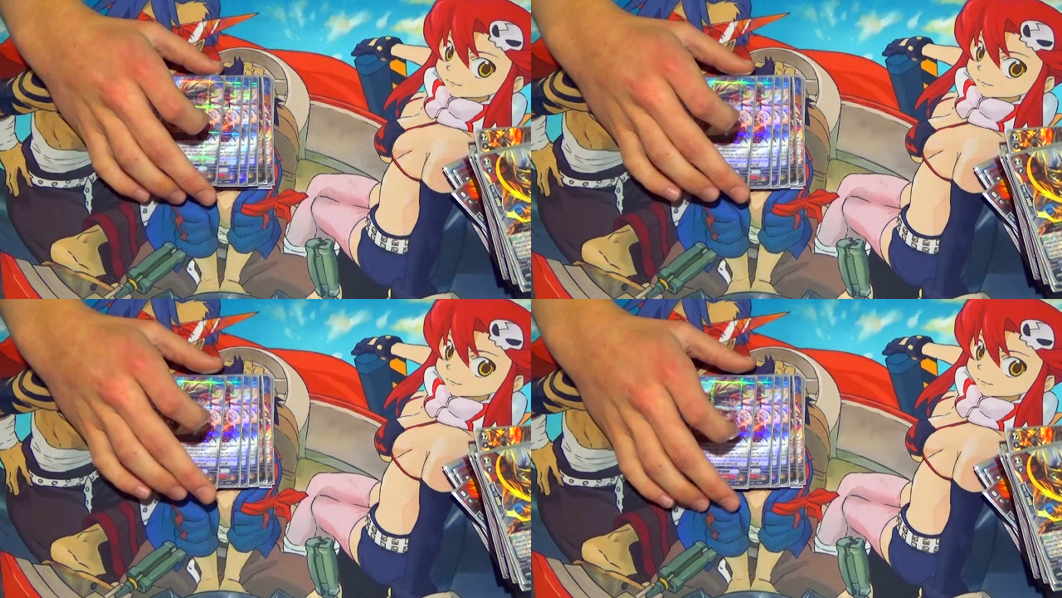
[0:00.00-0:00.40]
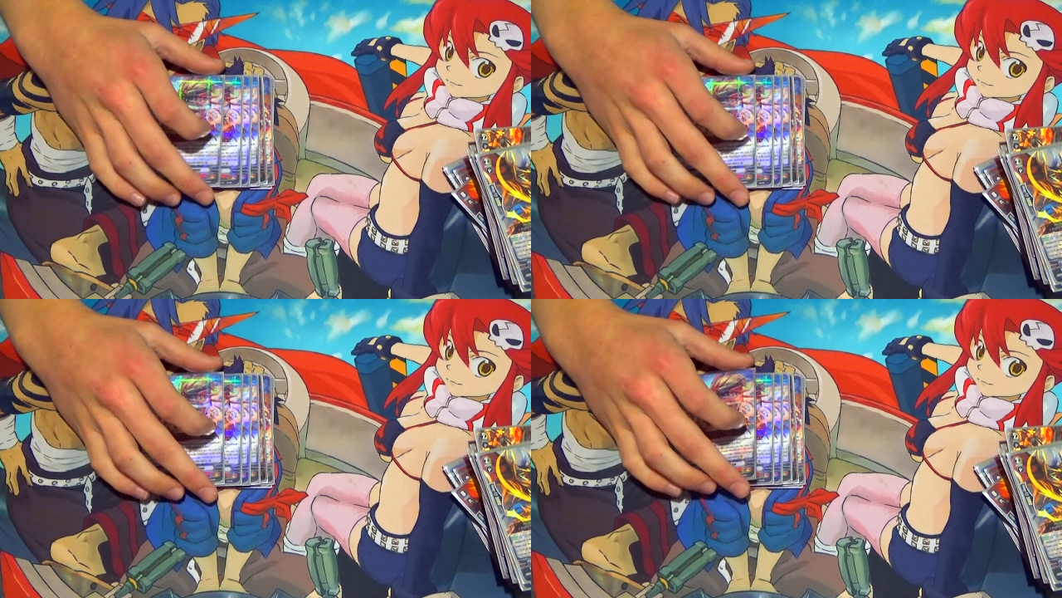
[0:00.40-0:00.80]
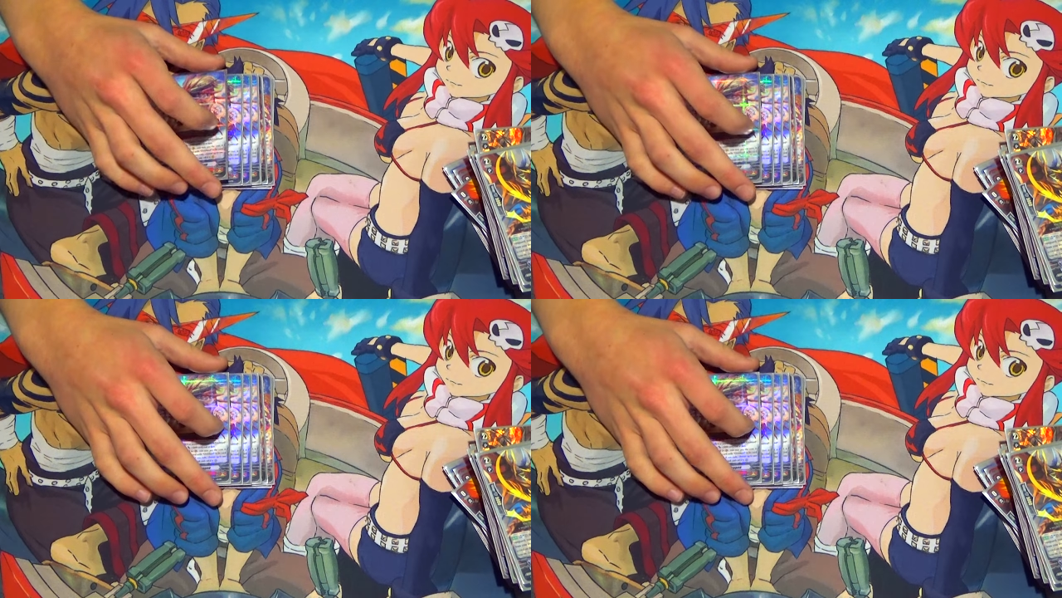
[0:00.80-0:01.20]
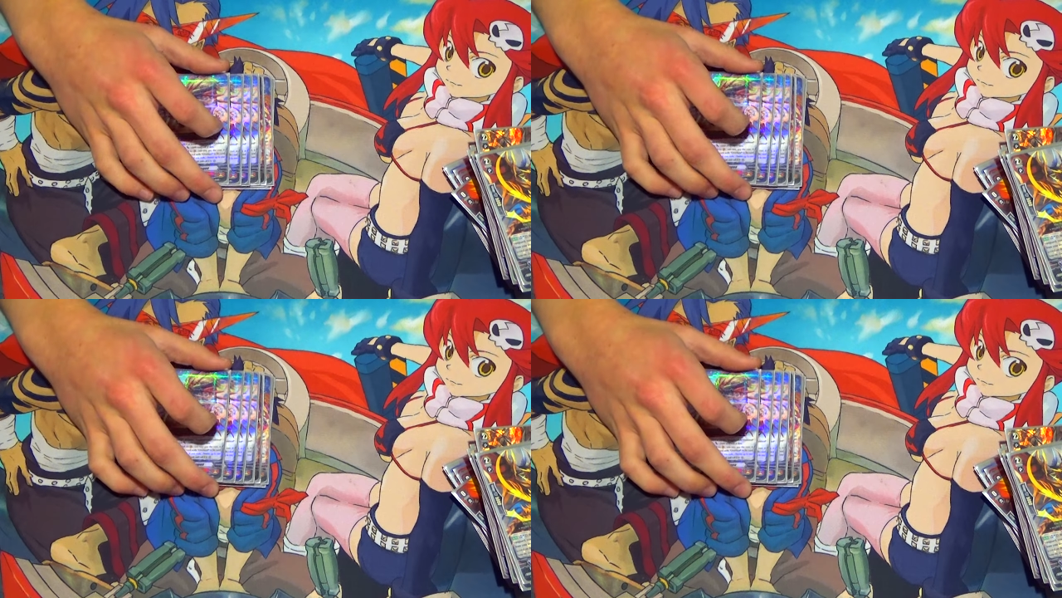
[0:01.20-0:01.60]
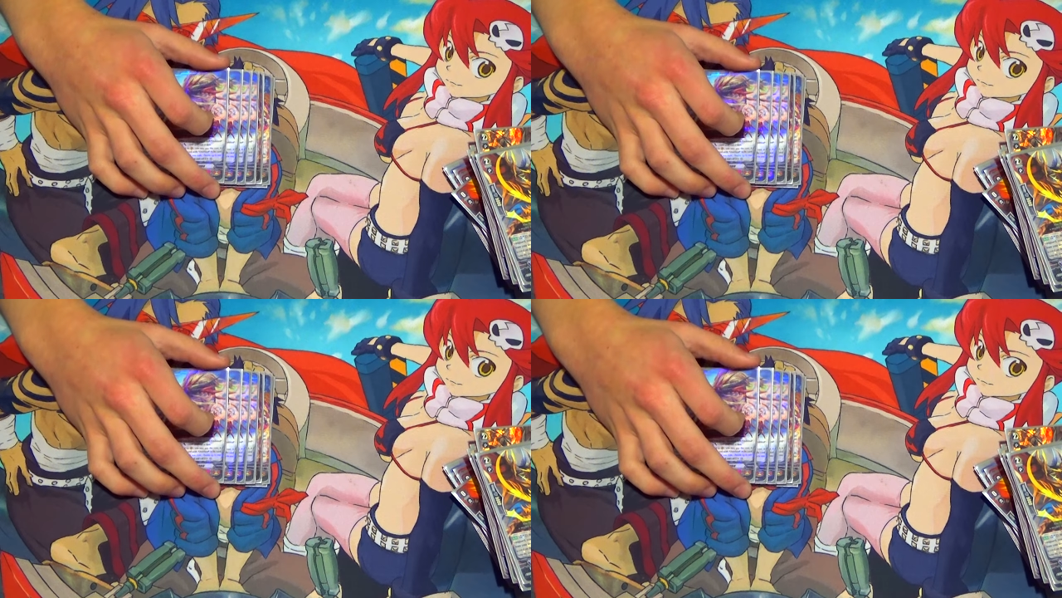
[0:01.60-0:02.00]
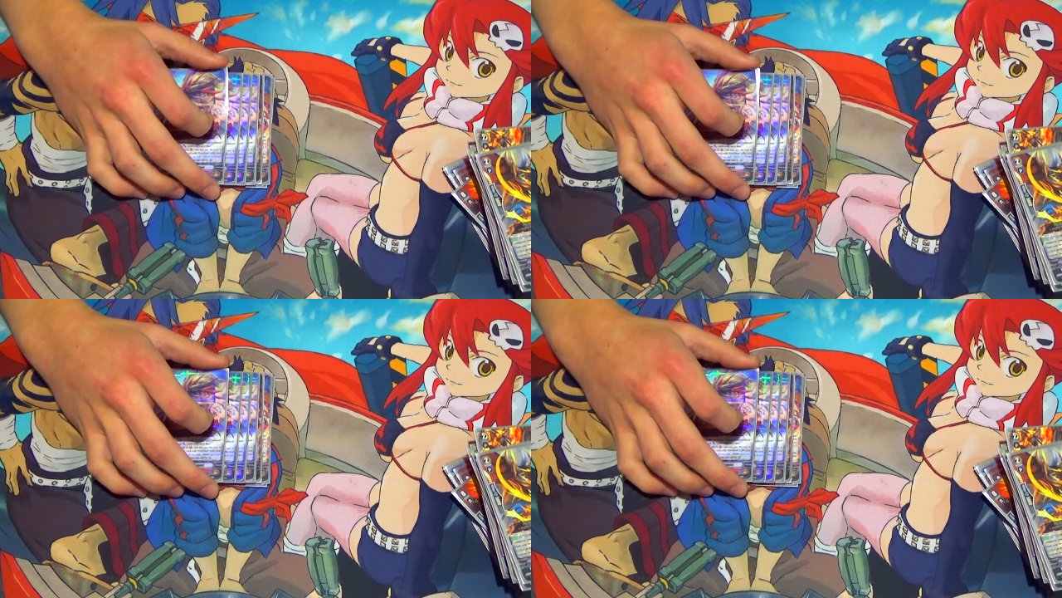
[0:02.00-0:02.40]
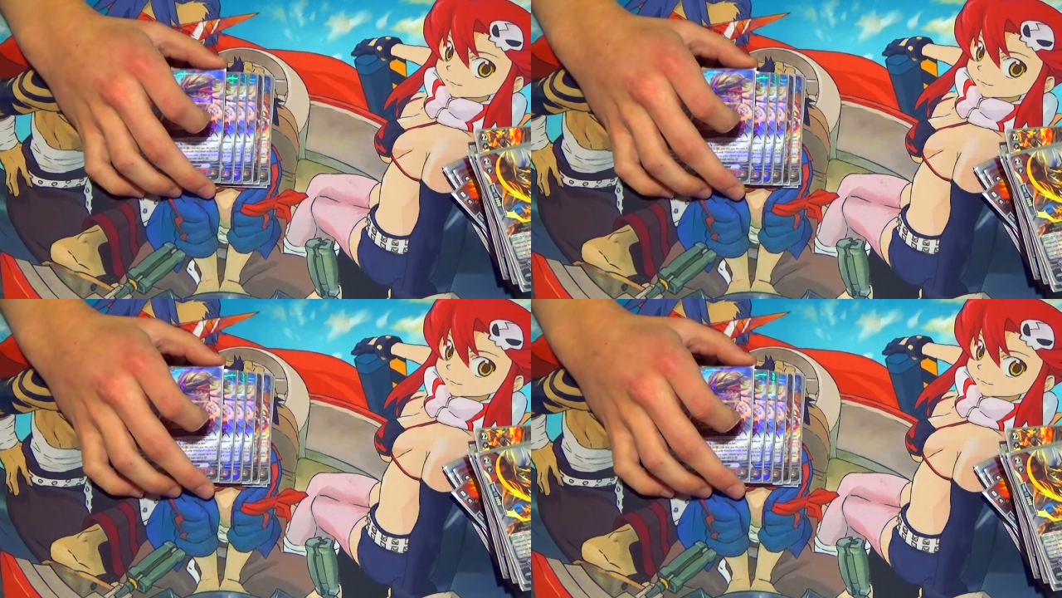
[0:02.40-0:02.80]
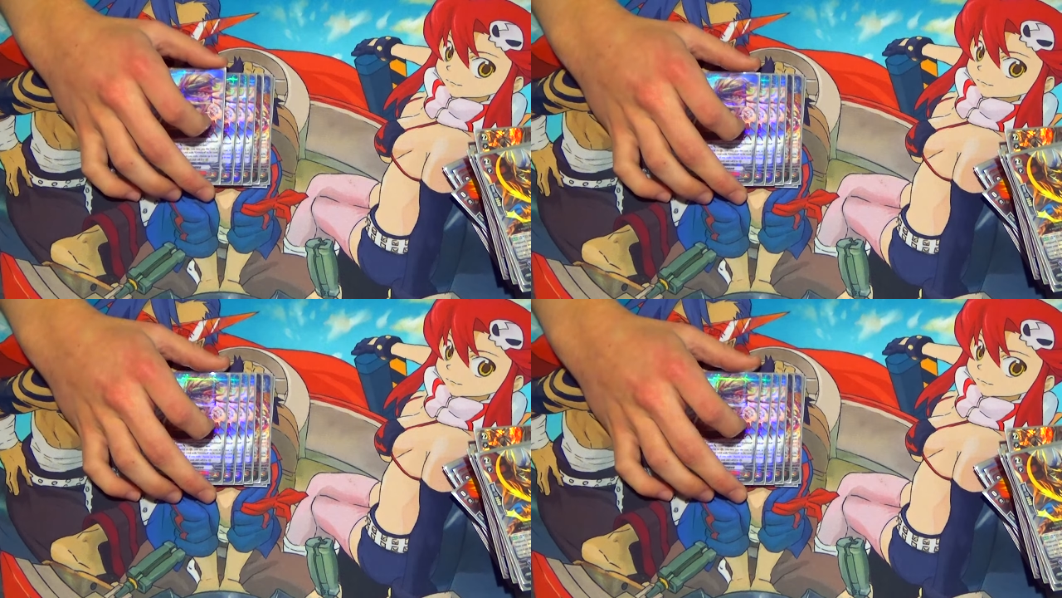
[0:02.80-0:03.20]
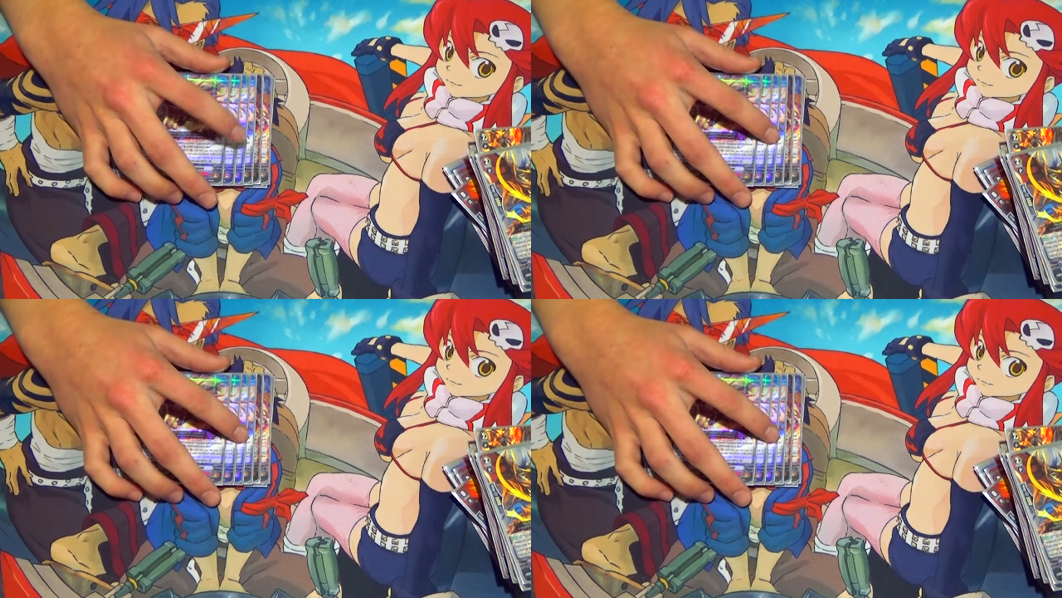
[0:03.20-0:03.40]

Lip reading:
Nobody's mouth can be seen.